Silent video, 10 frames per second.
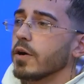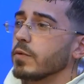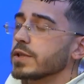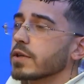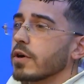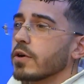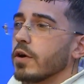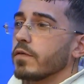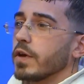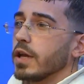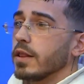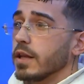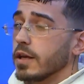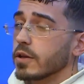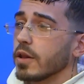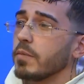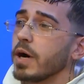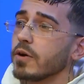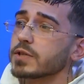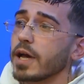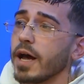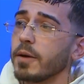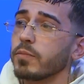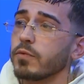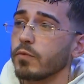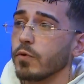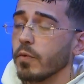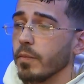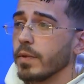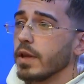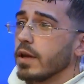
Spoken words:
We started off in the Clubhouse app room.